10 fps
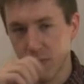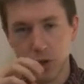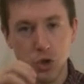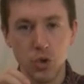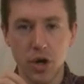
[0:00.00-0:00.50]

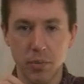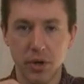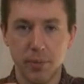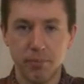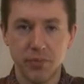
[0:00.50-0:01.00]

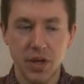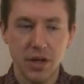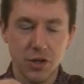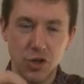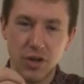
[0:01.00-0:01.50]
cucumber,
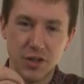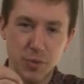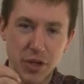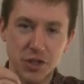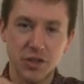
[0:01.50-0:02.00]

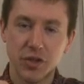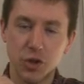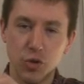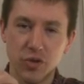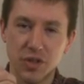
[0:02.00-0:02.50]
especially
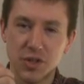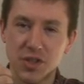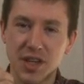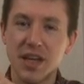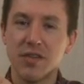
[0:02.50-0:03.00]
the
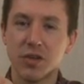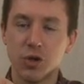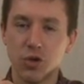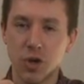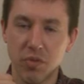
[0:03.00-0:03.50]
skin of the
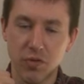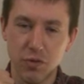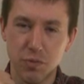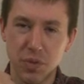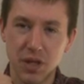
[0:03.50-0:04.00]
cucumber.
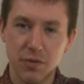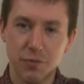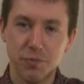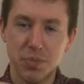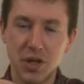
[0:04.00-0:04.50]
If
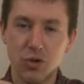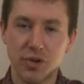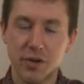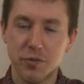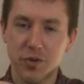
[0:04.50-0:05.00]
you've
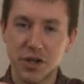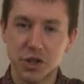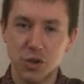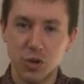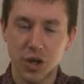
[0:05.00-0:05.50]
peeled a fresh
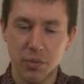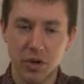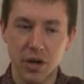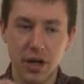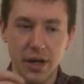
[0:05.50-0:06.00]

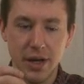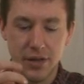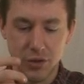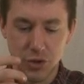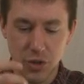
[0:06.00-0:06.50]
cucumber,
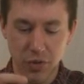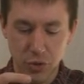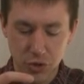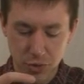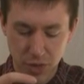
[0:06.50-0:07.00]
there's some of
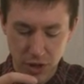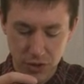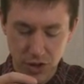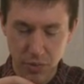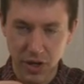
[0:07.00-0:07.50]
those
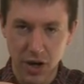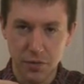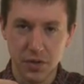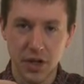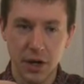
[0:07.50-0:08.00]
smells coming
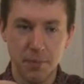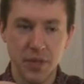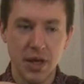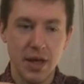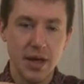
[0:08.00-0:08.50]
off of there.
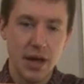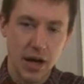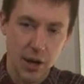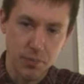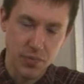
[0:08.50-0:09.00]

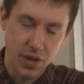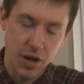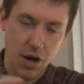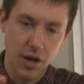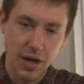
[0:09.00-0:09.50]

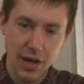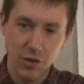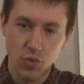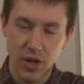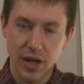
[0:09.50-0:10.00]

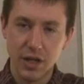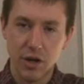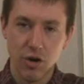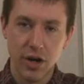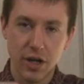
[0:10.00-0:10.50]

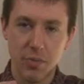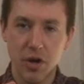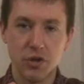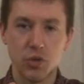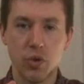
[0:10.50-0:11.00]
In
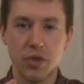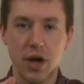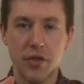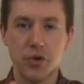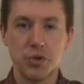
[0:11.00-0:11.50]
comparison with
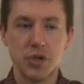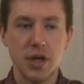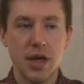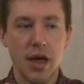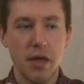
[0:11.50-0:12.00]
others,
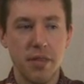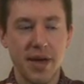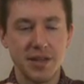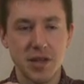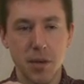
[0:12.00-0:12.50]

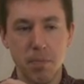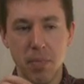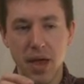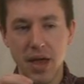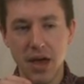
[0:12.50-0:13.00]
that
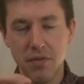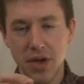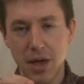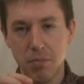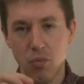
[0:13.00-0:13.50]
may have
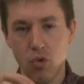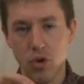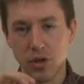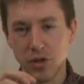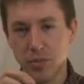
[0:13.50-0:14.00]
had a little